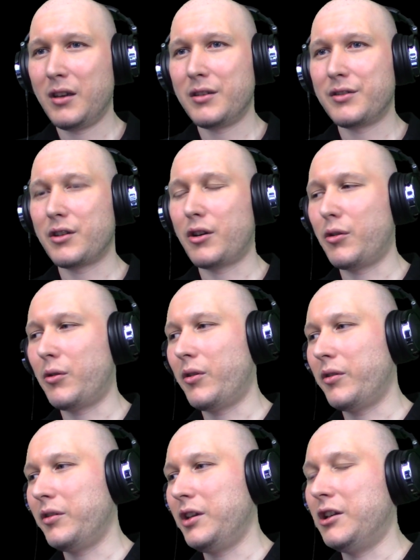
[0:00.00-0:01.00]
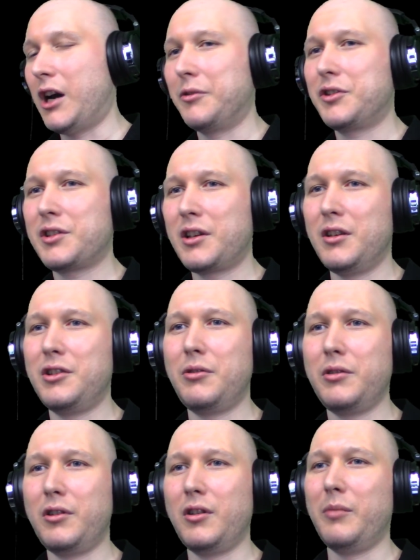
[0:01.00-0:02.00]
So, I was just going to
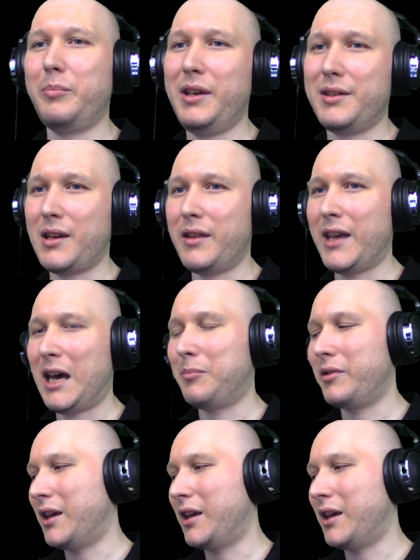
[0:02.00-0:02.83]
do a little piece on that,